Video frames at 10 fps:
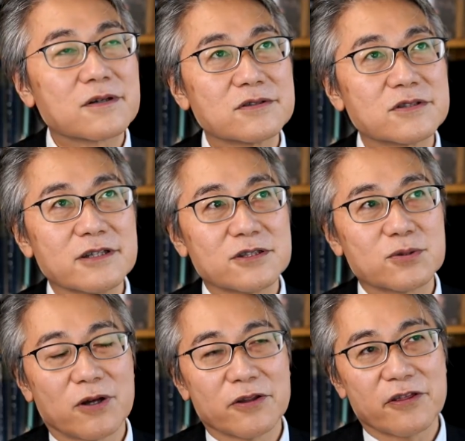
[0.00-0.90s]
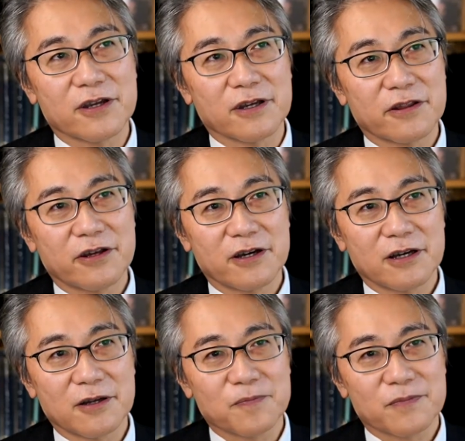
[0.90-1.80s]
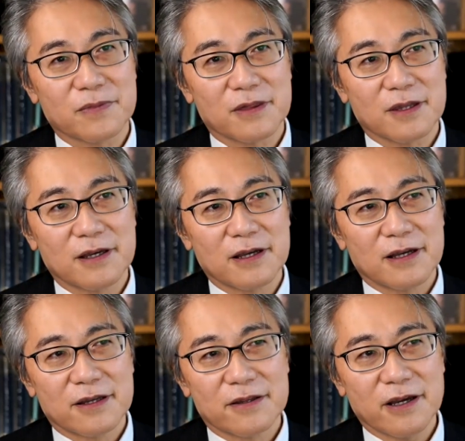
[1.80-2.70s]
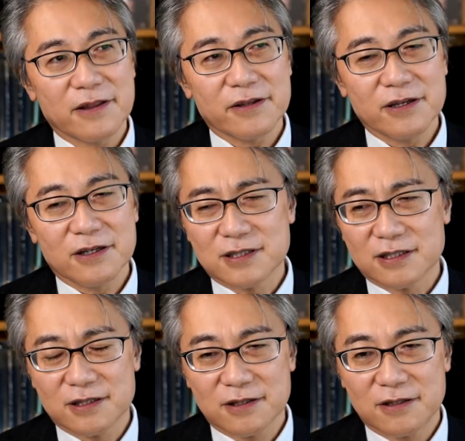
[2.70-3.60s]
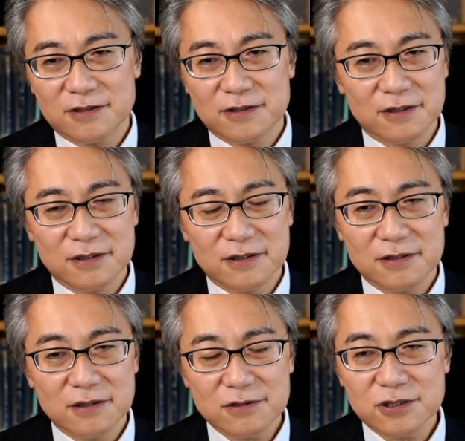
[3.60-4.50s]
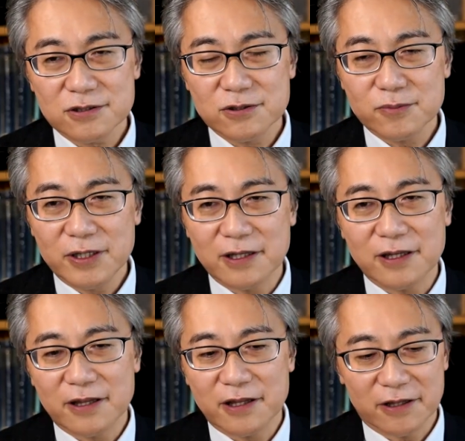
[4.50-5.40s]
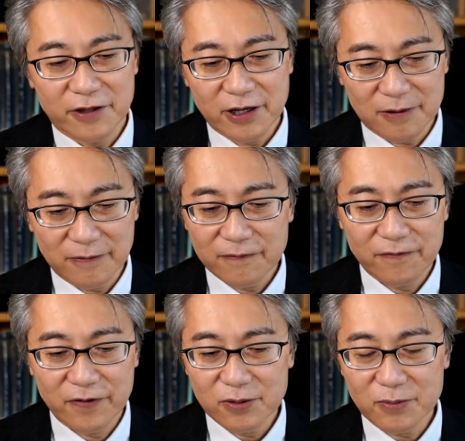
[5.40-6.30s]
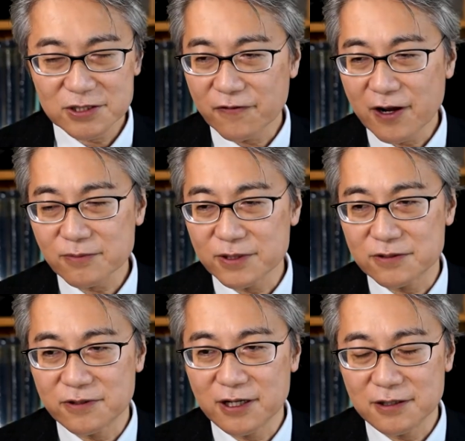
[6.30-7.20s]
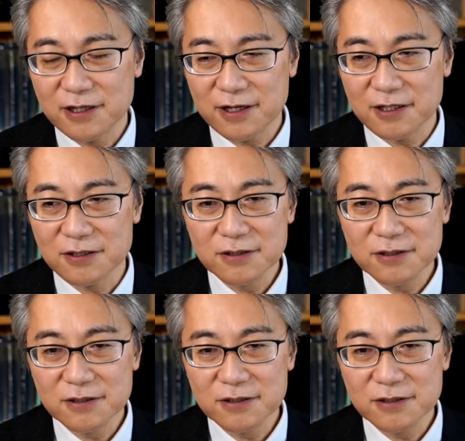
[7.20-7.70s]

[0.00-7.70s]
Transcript: Consent is one thing. The other thing is that looks to me that they are very much fragmented right now.